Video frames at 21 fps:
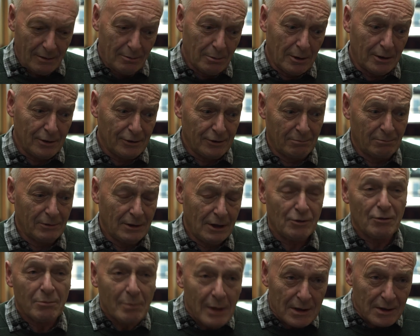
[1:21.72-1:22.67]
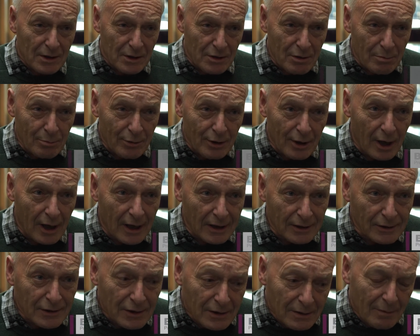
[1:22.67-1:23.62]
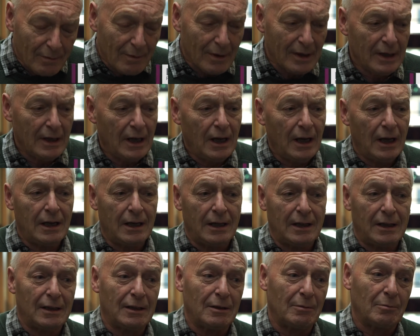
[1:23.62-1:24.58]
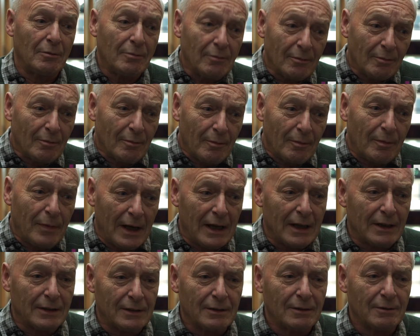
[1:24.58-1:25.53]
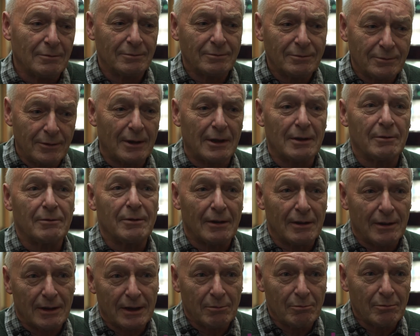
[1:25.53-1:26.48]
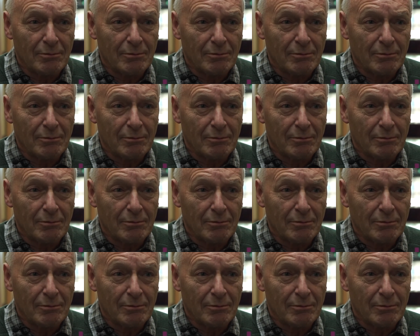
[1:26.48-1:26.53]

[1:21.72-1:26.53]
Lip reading: was a tremendous surprise, but very, very